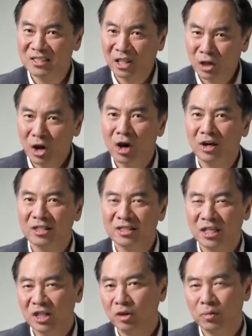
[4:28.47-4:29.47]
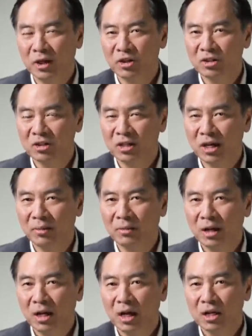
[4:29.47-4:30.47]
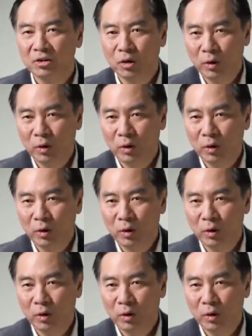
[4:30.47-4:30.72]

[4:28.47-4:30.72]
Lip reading: is the longest incubation time.